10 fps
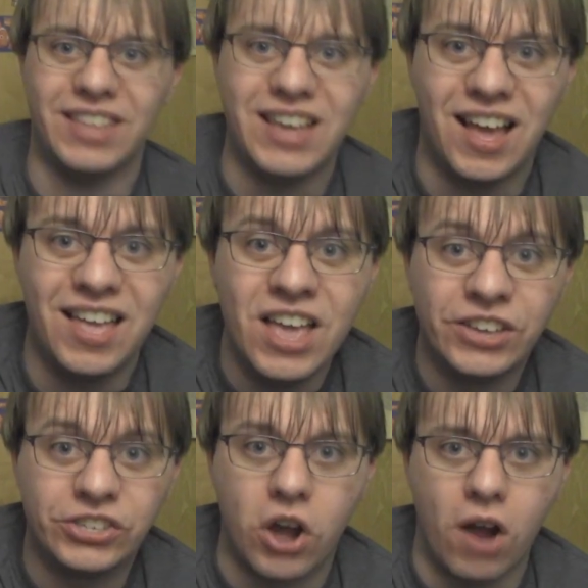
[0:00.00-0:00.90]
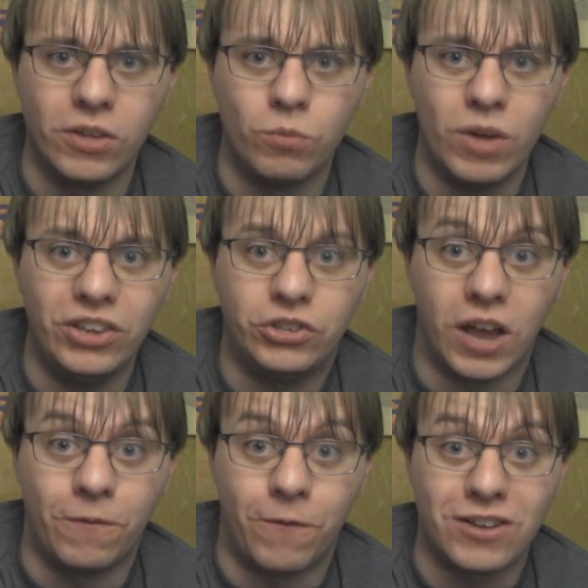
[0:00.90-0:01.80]
the Scarlet Witch
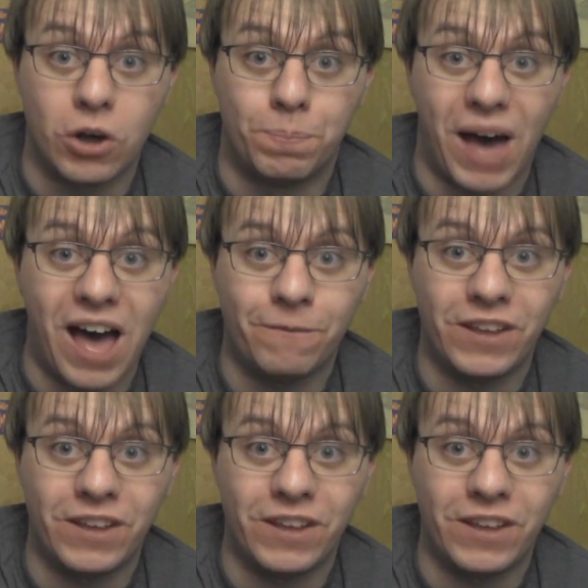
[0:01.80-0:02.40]
Funko Pop